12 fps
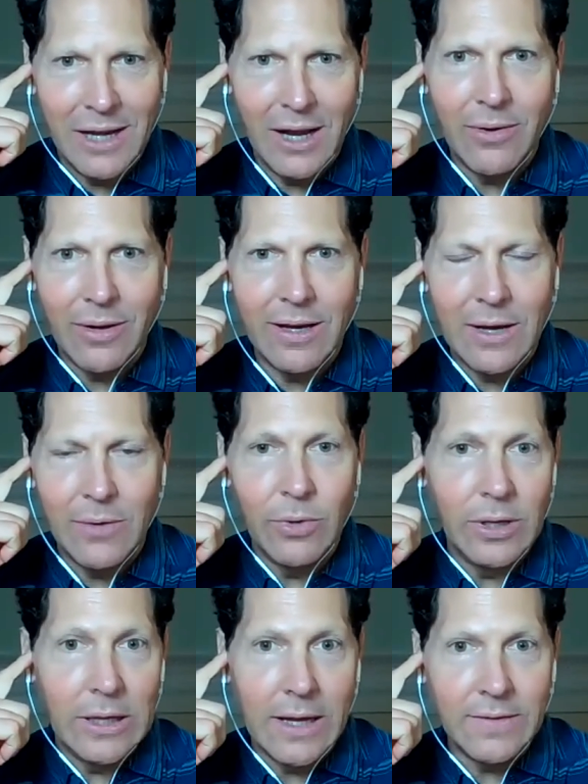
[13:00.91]
and
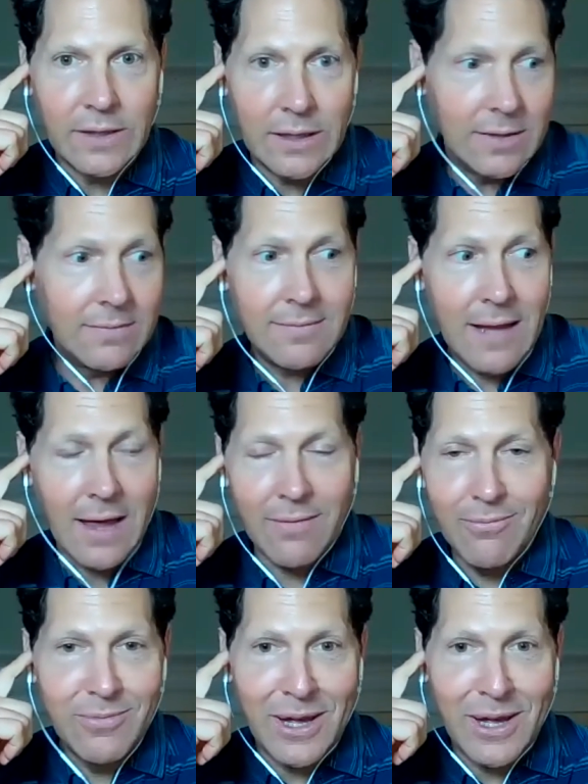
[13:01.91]
realizing, and yeah,